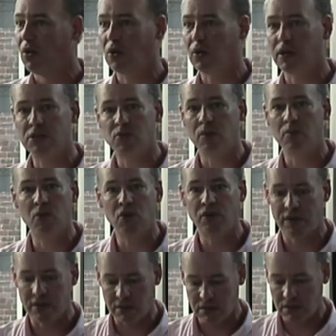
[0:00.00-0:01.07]
or as we move
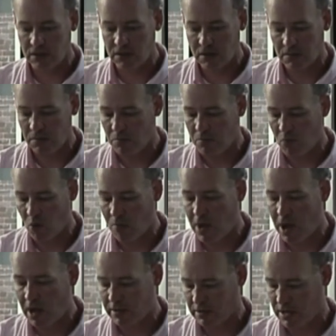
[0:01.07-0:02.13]
into the more
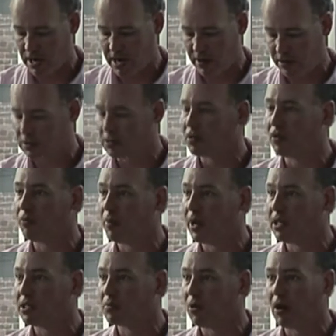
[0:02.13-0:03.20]
modern eras of
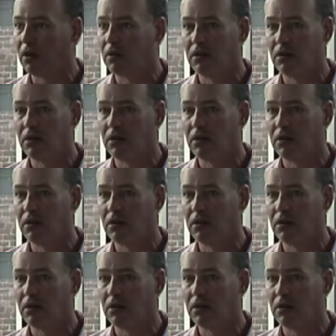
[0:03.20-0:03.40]
baseball.